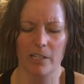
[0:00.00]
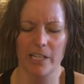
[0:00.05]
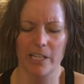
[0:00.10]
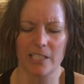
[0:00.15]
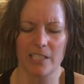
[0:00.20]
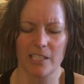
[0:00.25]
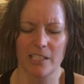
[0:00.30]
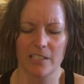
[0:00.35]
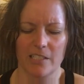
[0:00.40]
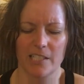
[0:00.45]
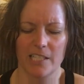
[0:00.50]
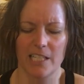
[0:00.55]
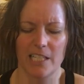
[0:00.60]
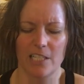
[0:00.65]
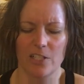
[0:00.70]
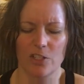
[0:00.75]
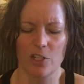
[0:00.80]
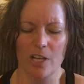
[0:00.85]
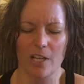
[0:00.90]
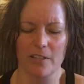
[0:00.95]
get to see
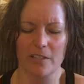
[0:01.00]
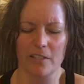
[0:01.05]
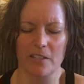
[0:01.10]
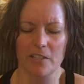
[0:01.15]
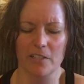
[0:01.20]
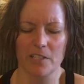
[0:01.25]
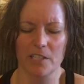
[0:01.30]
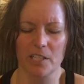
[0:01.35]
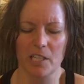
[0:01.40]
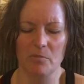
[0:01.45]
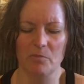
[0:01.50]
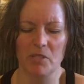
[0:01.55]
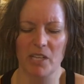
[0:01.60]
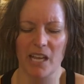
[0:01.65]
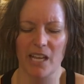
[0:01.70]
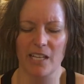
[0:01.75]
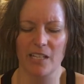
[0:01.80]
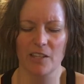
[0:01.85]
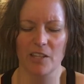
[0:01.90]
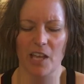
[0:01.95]
each other someday